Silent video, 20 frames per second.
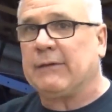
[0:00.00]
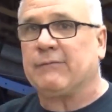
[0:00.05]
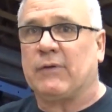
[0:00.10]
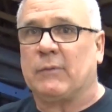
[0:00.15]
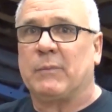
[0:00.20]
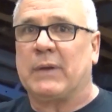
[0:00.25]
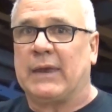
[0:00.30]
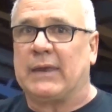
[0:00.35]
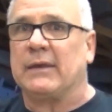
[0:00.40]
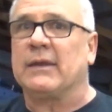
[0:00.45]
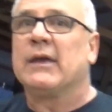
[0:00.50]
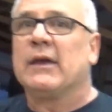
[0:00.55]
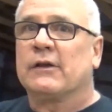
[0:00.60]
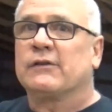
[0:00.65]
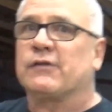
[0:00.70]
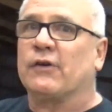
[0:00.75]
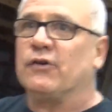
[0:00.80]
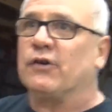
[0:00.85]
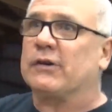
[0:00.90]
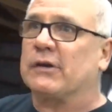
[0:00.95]

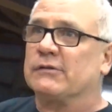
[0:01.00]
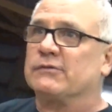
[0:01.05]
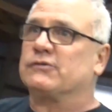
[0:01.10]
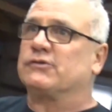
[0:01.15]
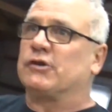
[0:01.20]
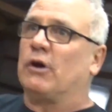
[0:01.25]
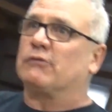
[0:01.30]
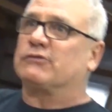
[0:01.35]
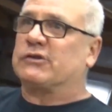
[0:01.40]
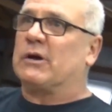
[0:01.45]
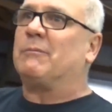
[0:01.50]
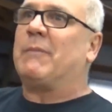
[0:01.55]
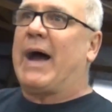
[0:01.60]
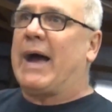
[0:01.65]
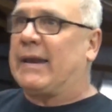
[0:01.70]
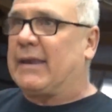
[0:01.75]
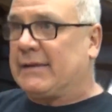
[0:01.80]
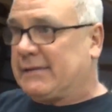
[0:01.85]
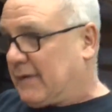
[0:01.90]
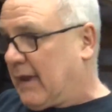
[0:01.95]
So you can show
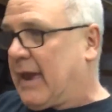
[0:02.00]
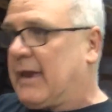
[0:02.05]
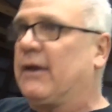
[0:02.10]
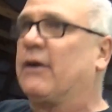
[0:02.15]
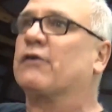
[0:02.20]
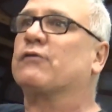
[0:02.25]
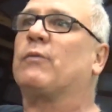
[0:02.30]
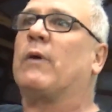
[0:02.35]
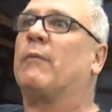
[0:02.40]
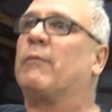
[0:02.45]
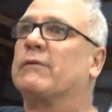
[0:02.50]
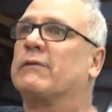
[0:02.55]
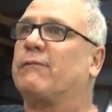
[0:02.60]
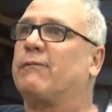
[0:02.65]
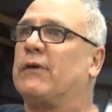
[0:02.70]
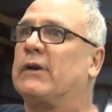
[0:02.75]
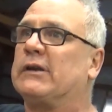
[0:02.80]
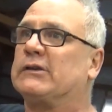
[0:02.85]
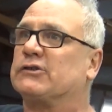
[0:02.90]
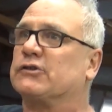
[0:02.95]
somebody and say, hey, here's what was a
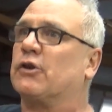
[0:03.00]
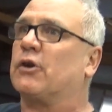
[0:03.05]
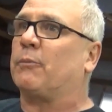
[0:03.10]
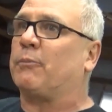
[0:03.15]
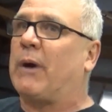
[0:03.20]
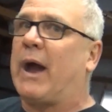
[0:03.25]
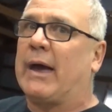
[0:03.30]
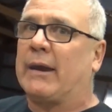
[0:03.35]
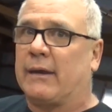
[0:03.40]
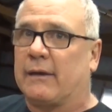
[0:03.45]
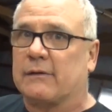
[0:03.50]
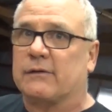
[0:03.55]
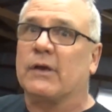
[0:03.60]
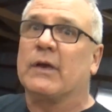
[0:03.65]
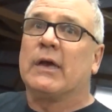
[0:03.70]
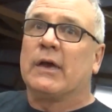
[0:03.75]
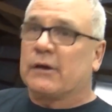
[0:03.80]
finished little product.